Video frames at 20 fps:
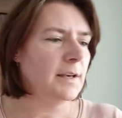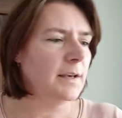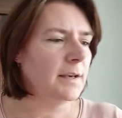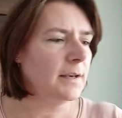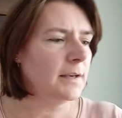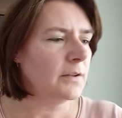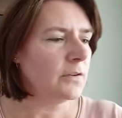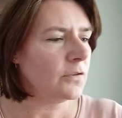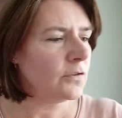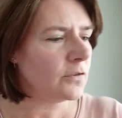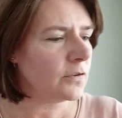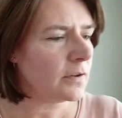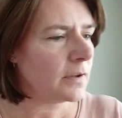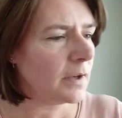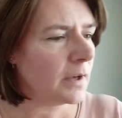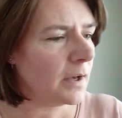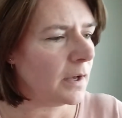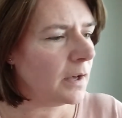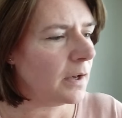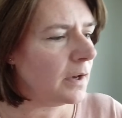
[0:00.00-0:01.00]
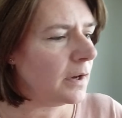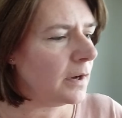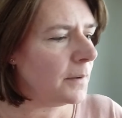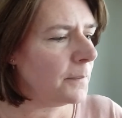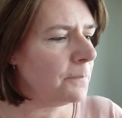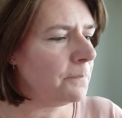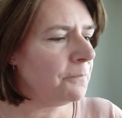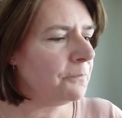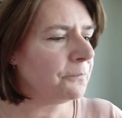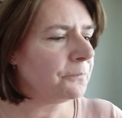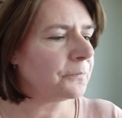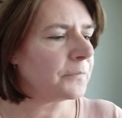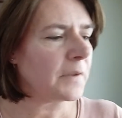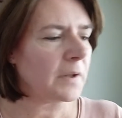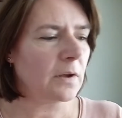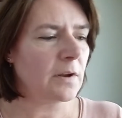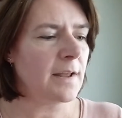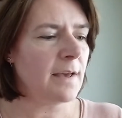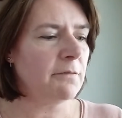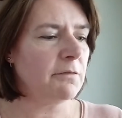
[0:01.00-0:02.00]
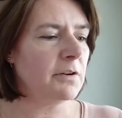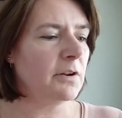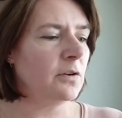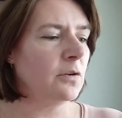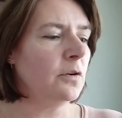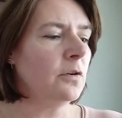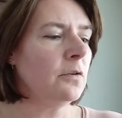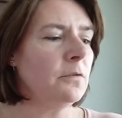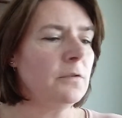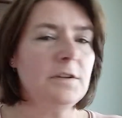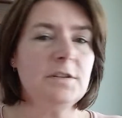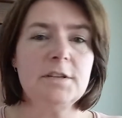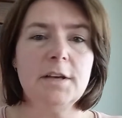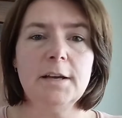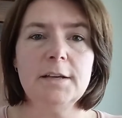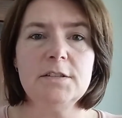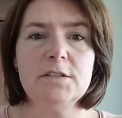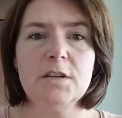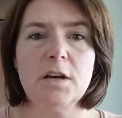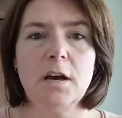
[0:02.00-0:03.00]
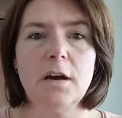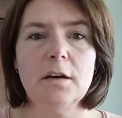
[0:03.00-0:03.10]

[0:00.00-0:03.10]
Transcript: is in Heaven and Earth Designs.